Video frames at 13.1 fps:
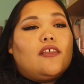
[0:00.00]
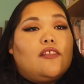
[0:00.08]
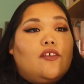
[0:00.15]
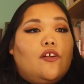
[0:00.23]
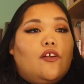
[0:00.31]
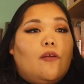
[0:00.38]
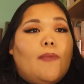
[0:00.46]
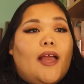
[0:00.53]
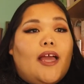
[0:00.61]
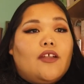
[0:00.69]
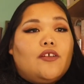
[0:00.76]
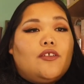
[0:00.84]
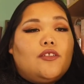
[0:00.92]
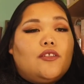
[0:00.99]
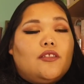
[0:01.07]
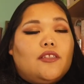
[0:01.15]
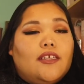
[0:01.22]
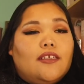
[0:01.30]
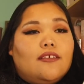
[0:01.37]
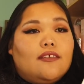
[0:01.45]
the grammatical,
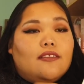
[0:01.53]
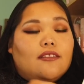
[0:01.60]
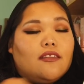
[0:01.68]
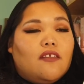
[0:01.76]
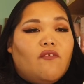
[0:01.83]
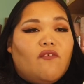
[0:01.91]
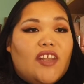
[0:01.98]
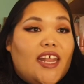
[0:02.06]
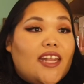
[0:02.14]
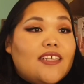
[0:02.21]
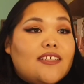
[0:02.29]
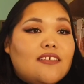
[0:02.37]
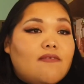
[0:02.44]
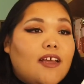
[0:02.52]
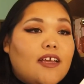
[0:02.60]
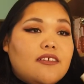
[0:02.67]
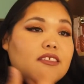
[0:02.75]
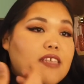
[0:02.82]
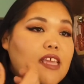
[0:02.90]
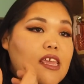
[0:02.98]
like the phonetics of how
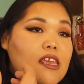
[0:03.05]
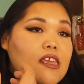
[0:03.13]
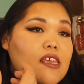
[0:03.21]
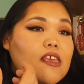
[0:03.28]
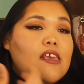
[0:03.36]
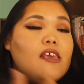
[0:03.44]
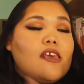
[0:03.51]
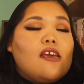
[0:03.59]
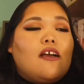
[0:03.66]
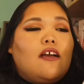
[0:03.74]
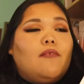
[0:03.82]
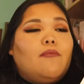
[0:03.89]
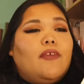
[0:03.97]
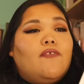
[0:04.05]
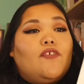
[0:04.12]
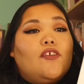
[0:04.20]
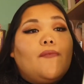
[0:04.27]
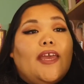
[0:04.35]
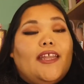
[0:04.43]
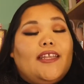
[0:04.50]
to say it. If
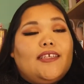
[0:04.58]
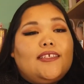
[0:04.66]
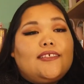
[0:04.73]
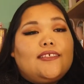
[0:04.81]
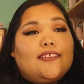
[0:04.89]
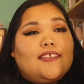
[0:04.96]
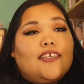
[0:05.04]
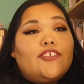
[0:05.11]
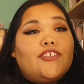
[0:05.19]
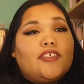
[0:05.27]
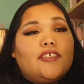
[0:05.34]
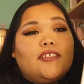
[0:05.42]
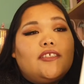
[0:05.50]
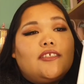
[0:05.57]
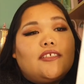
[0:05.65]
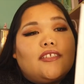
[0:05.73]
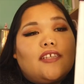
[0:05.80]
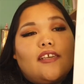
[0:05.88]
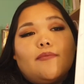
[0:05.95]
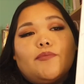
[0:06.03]
you have any suggestions,
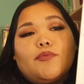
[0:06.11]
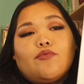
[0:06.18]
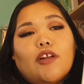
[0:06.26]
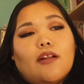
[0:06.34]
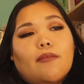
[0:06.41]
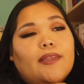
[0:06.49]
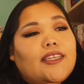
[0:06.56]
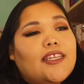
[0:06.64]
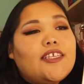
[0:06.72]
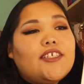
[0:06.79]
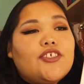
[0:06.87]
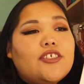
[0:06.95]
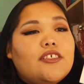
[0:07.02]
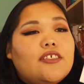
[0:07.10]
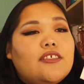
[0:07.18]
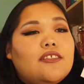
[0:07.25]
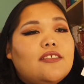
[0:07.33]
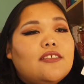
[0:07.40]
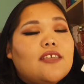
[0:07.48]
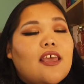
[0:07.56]
tips,
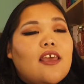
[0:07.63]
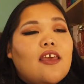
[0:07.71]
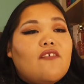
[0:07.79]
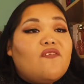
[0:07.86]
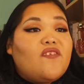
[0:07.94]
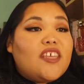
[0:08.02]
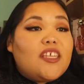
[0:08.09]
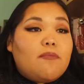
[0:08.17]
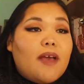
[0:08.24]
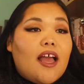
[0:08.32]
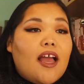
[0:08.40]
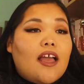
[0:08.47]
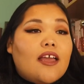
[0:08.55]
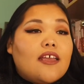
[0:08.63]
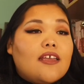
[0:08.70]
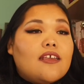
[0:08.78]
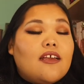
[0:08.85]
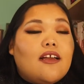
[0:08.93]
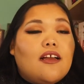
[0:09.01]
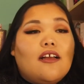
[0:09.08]
recommendations,
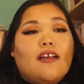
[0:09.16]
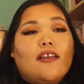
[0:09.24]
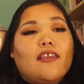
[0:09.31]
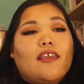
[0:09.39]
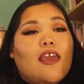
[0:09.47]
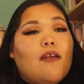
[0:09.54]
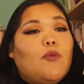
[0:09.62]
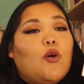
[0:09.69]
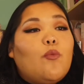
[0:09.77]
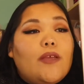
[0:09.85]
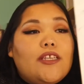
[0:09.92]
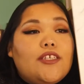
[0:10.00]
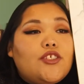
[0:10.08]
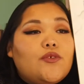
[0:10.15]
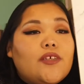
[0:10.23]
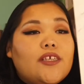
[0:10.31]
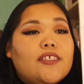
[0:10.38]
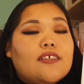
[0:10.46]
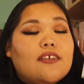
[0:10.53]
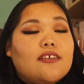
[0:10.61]
feedback, I am open to
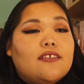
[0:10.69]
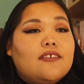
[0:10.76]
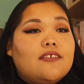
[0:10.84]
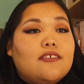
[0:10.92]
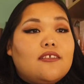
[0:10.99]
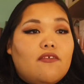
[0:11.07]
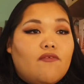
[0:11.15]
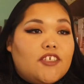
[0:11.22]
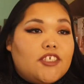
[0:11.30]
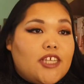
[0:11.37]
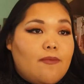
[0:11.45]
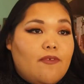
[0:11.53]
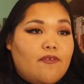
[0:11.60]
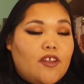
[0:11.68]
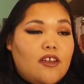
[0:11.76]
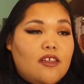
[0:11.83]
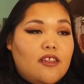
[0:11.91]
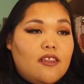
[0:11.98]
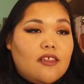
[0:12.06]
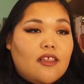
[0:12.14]
it, because this is the first time I've done
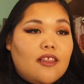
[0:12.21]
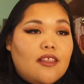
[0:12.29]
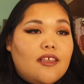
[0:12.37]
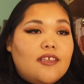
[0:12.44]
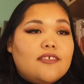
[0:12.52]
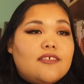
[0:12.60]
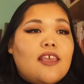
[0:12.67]
anything like this.